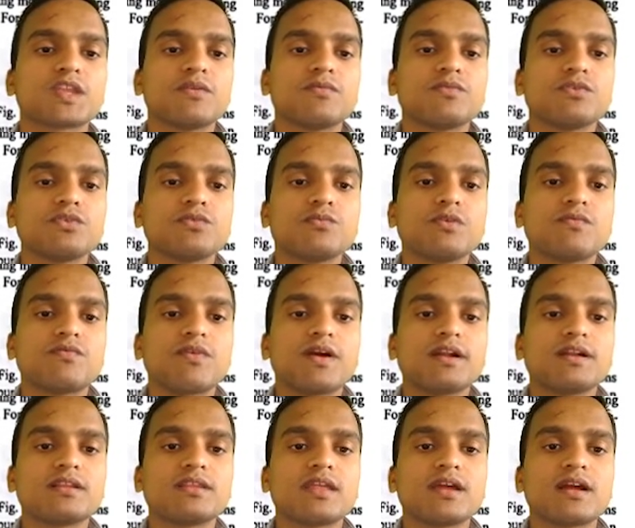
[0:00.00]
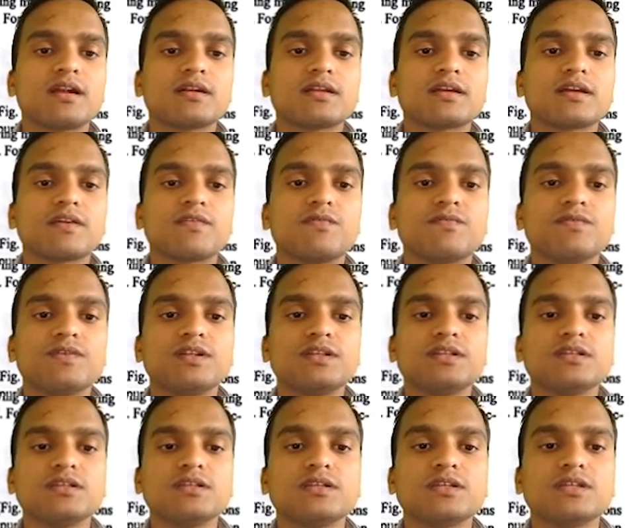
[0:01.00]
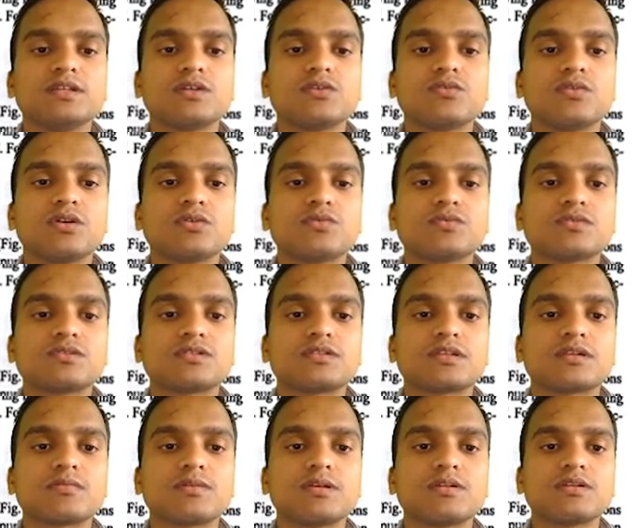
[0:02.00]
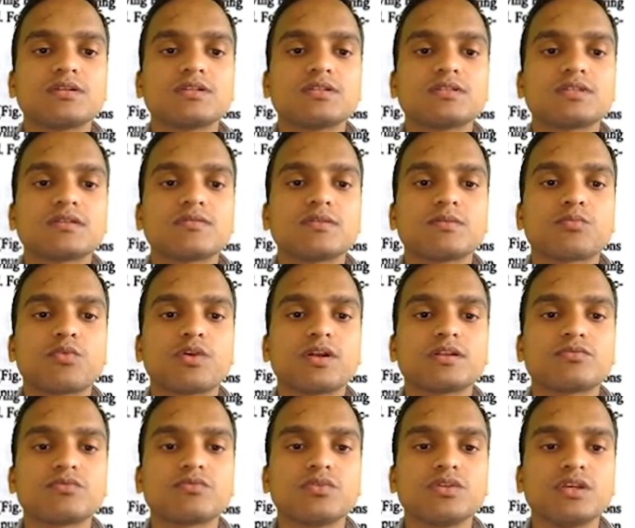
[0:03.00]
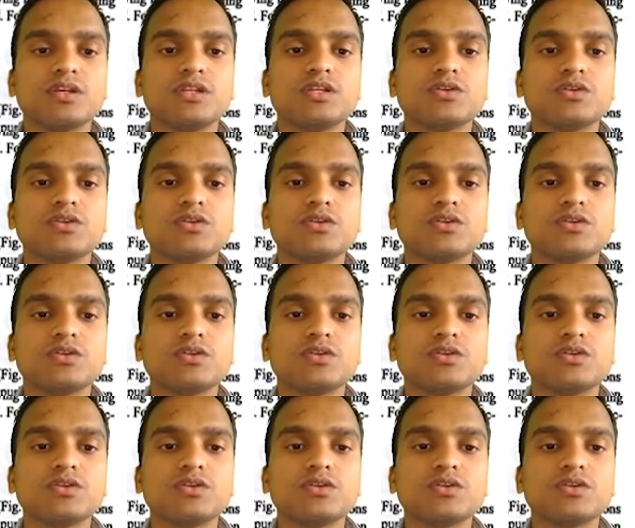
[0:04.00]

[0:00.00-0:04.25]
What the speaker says: you will find that FVD equal to 77.3